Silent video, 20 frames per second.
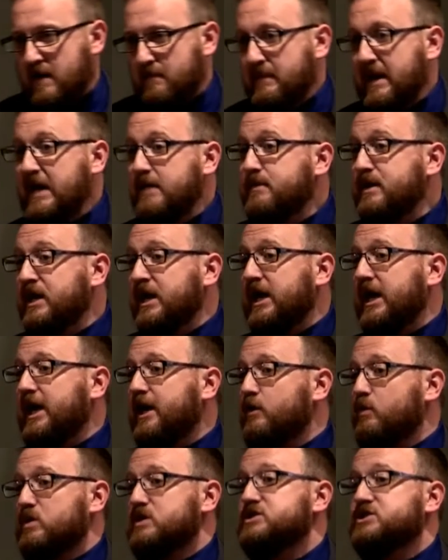Maybe
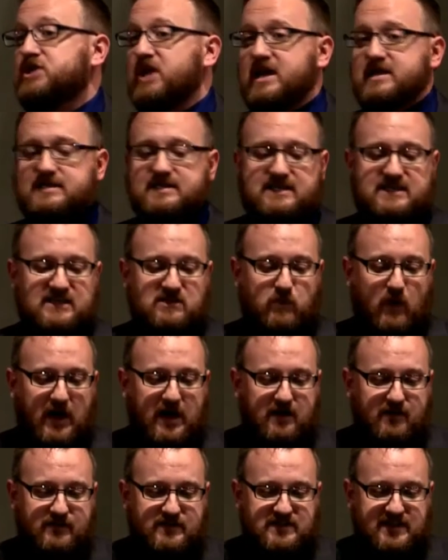it was Jesus'
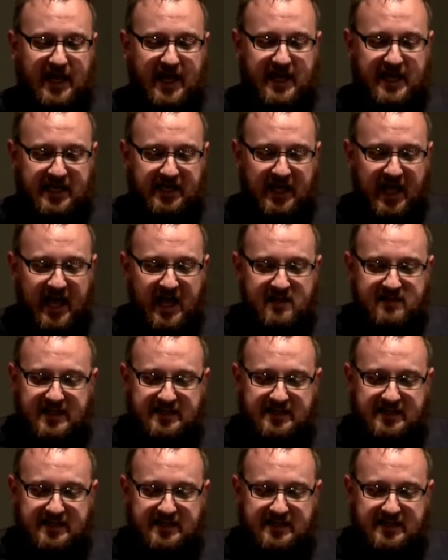way of saying